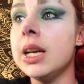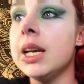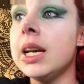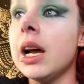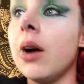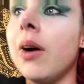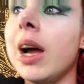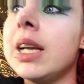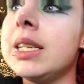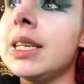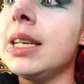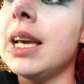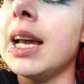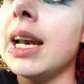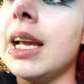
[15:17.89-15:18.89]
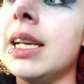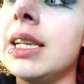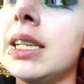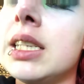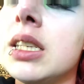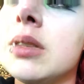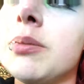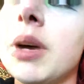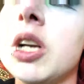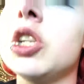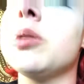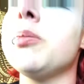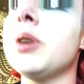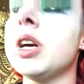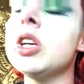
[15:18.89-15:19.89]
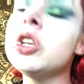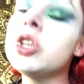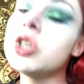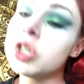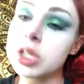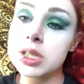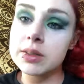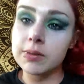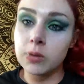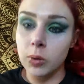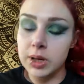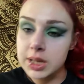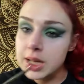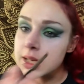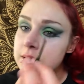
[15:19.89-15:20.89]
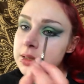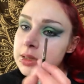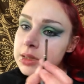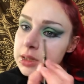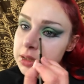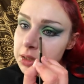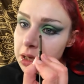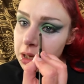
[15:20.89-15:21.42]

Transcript: Now I did get a smudger brush just for this